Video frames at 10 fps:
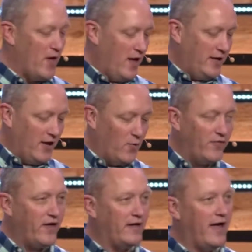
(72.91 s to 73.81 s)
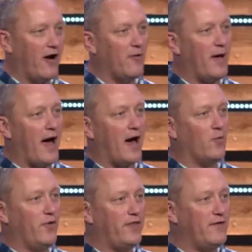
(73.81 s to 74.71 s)
you know, what they care about,
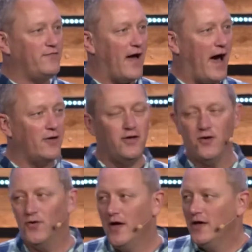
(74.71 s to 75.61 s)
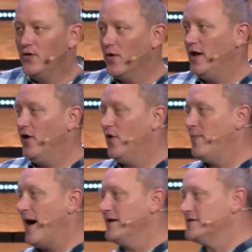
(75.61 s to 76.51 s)
what they value, you want to know
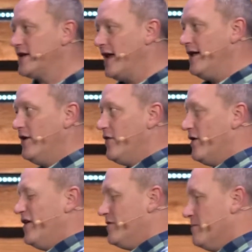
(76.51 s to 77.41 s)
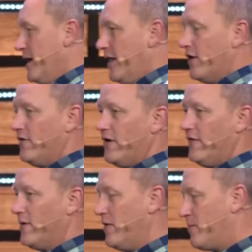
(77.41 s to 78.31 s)
about just kind of, you know, their demeanor,
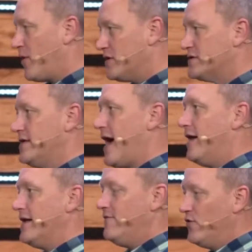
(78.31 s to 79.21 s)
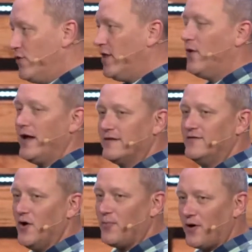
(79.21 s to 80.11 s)
their personality. If you really want to get to
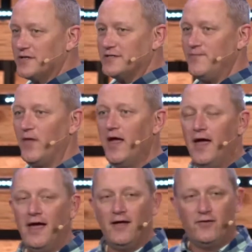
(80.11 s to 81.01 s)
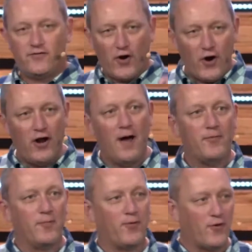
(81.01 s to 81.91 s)
know a person, turn up
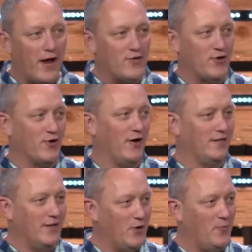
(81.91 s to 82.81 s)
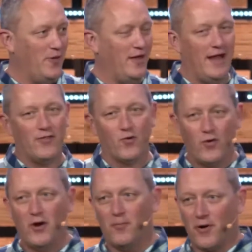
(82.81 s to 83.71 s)
the pressure a little bit and the
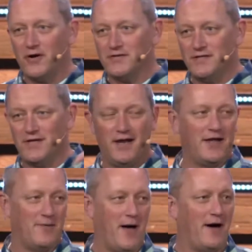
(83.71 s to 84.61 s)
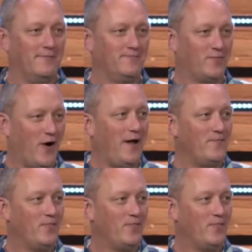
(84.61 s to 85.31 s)
real person is going to come out, right?